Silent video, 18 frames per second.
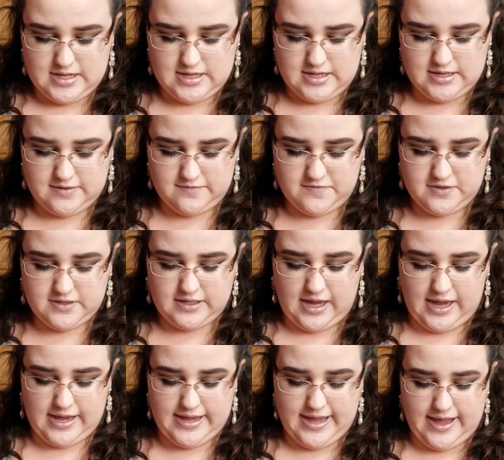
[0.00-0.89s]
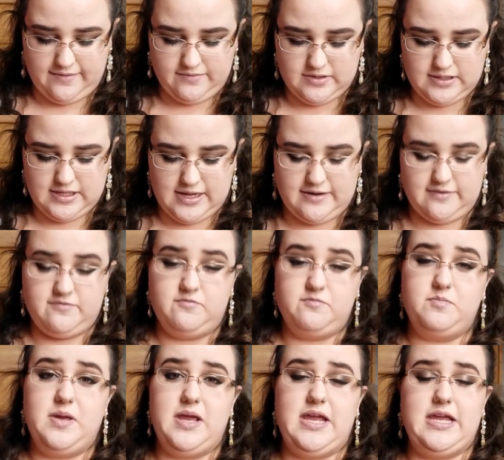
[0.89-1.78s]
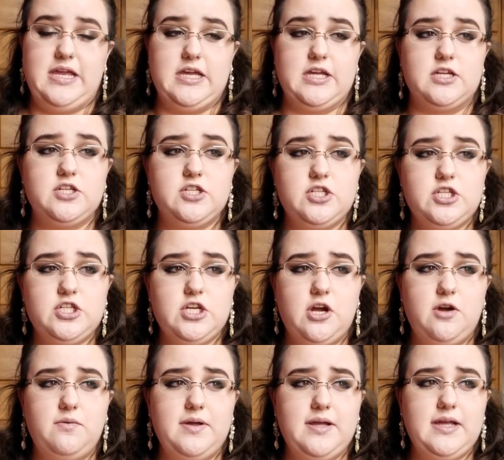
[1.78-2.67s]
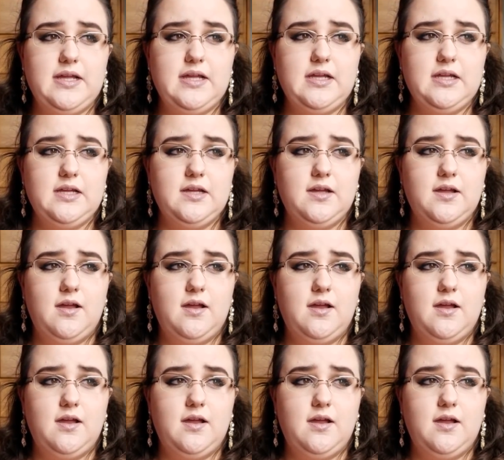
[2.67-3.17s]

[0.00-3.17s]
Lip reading: and I feel like I have a lot of pan showing,